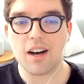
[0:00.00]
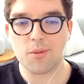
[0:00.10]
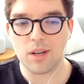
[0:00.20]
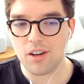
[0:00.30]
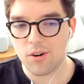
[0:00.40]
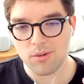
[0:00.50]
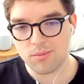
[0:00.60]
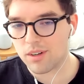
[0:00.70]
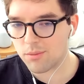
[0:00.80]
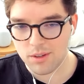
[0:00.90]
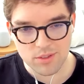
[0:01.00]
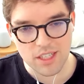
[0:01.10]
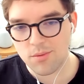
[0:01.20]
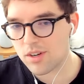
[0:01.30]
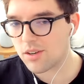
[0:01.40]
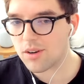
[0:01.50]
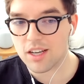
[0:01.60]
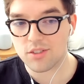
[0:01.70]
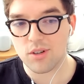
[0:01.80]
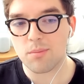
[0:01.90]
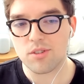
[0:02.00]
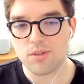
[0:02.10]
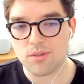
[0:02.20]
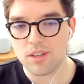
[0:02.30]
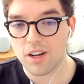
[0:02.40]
We know and we've seen what you guys are up to.